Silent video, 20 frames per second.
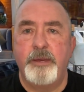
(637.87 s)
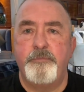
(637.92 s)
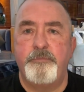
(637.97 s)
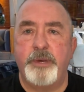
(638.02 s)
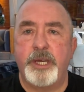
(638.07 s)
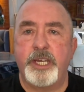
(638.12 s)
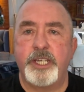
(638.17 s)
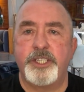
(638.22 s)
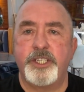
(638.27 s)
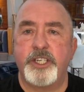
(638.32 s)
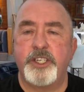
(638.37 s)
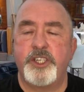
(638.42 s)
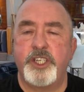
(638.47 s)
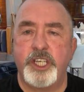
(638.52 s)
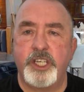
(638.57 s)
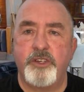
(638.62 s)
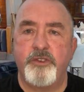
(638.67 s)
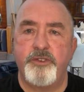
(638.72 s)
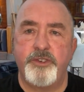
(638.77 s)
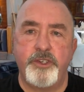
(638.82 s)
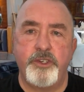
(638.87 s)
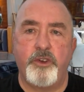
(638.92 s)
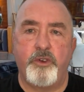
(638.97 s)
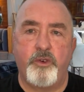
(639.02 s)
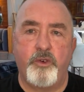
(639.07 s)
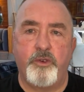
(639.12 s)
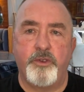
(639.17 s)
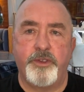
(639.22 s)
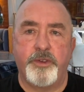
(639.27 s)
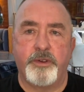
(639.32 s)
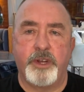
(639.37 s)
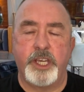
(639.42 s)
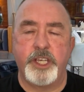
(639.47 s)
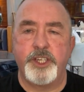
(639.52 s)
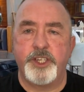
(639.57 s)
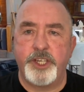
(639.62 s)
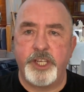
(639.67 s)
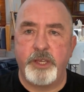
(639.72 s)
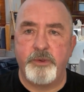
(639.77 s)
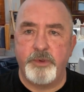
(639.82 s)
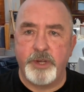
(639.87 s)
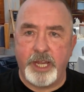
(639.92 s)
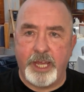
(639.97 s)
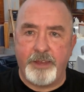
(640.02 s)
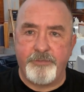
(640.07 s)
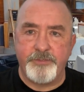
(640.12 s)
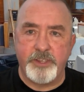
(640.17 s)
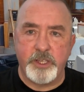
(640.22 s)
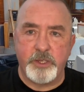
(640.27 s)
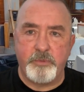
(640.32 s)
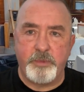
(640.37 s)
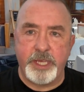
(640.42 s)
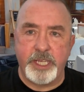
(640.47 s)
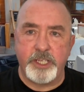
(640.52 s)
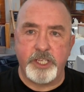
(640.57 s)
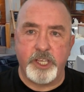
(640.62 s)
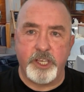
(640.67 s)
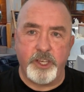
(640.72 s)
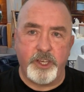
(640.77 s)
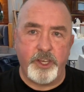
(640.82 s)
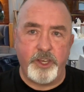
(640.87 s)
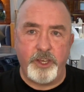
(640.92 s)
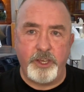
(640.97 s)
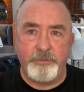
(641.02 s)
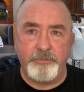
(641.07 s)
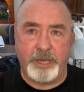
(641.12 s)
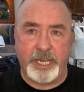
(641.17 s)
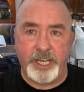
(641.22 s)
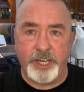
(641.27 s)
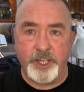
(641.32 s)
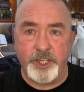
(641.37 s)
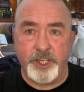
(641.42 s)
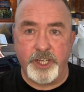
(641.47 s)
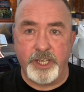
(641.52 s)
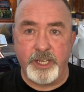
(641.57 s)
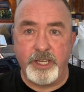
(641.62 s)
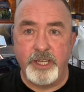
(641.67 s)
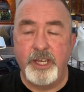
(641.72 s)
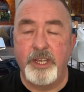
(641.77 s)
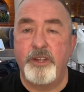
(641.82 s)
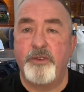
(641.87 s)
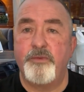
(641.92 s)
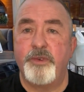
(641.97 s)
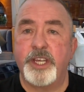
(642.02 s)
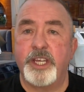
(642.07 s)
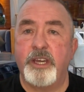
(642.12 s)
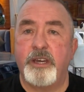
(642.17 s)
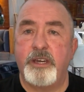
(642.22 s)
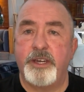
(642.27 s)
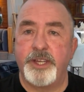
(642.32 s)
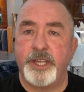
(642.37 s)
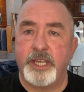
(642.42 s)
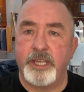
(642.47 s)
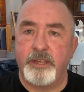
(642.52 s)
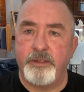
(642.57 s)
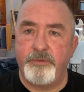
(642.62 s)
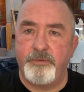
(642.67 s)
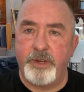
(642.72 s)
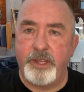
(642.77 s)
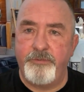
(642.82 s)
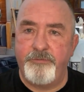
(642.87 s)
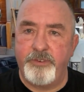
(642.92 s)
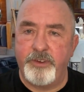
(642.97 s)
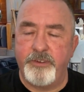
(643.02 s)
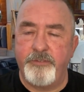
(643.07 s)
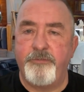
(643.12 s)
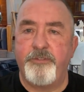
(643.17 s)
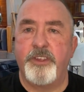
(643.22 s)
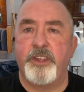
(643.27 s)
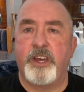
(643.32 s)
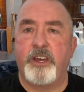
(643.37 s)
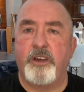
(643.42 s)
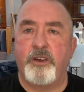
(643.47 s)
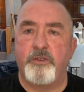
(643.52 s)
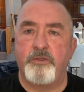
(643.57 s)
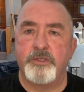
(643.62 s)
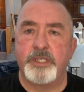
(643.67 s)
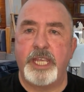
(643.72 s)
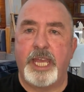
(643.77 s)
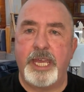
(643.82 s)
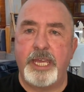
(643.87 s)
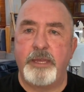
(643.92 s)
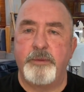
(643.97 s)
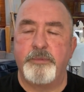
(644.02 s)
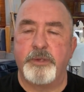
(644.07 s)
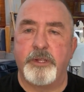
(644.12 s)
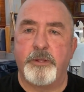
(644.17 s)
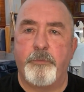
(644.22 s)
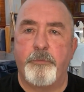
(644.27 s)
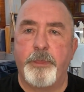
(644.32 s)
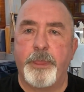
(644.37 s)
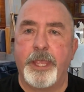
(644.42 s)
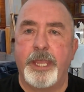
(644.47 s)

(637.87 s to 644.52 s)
but she couldn't authorise, she would have to speak to her manager regarding a refund for the whole table.